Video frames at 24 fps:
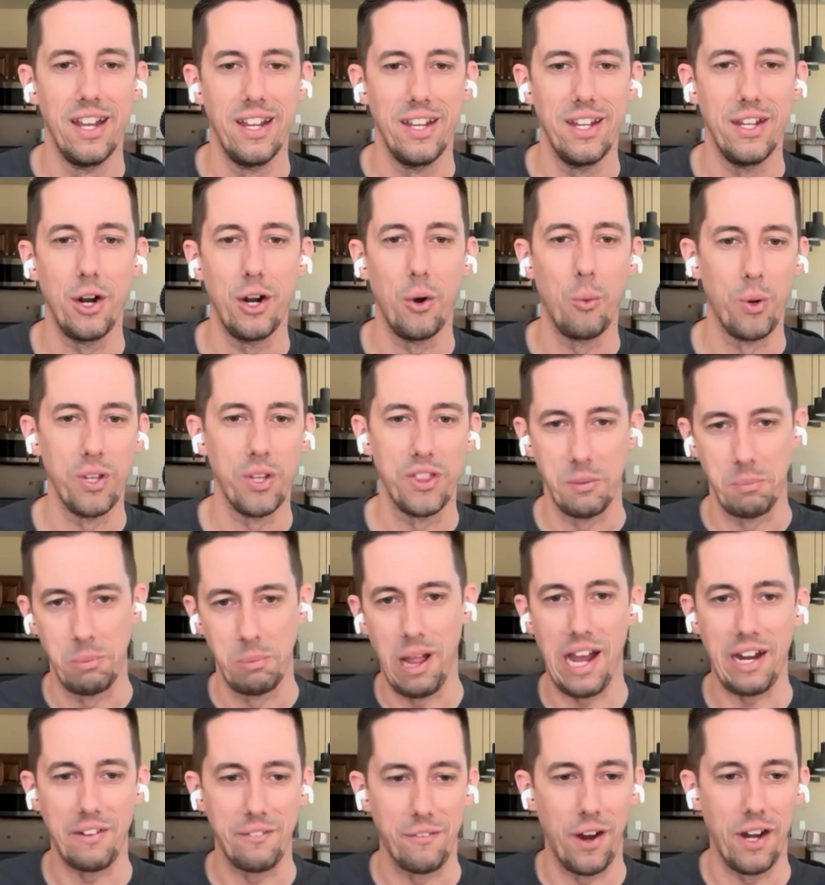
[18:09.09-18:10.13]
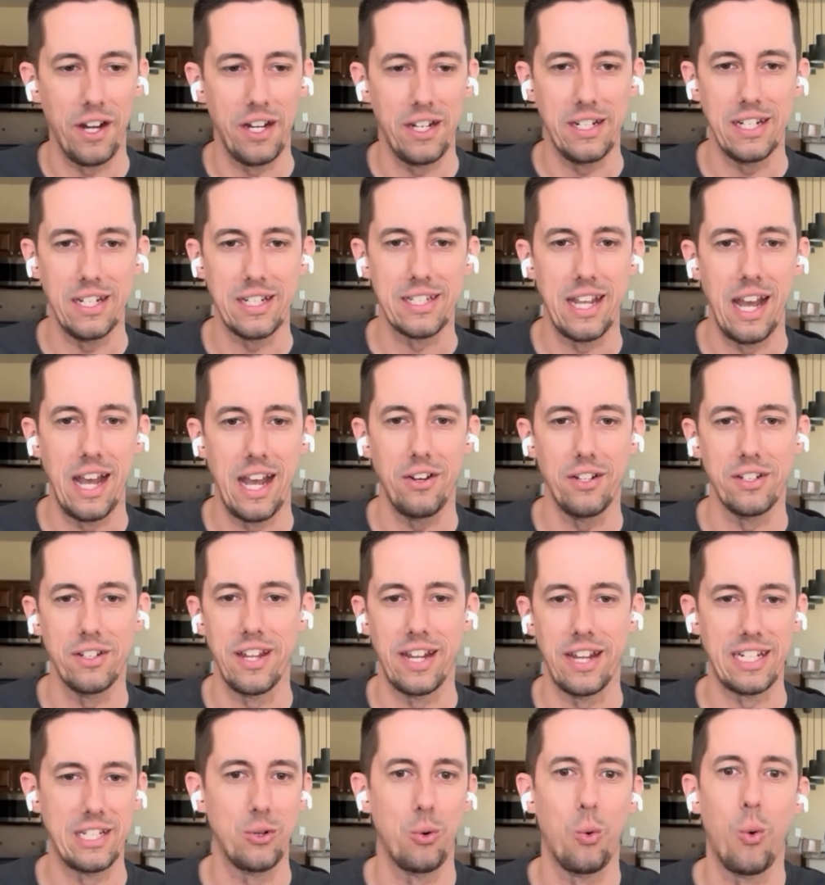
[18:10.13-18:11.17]
with the Black Friday discount is
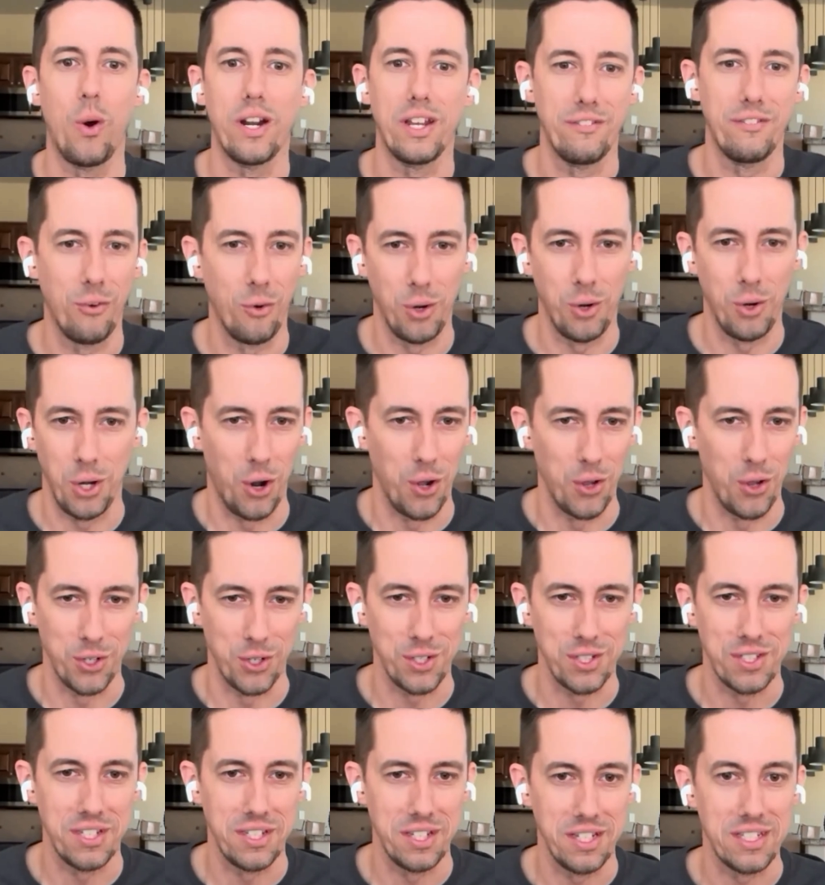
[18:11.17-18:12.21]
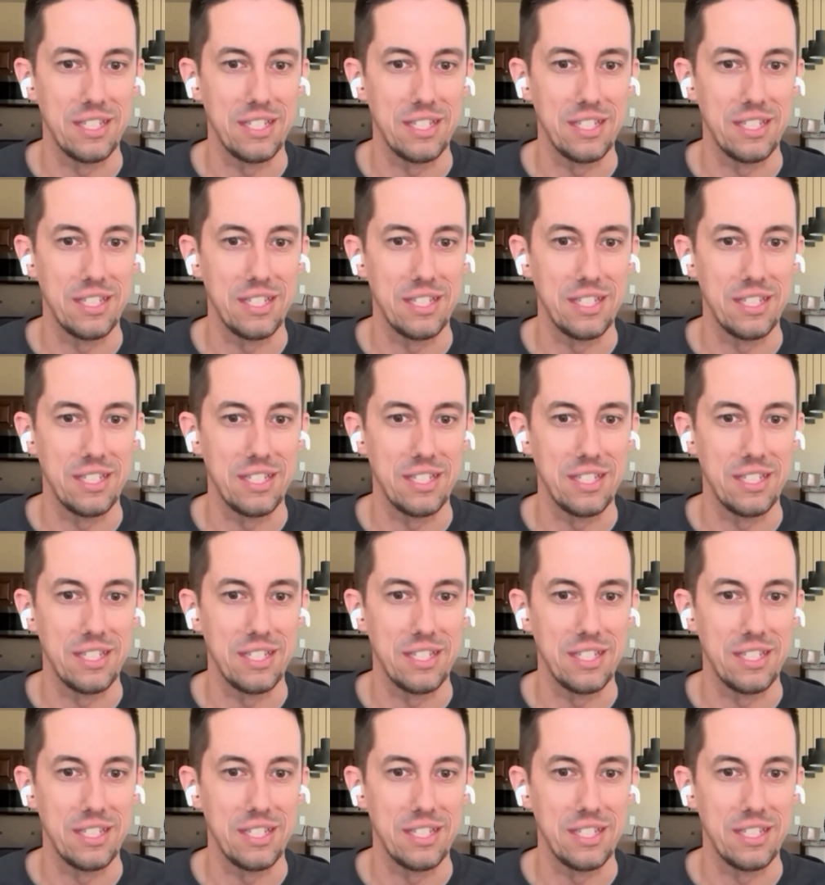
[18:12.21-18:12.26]
like $24.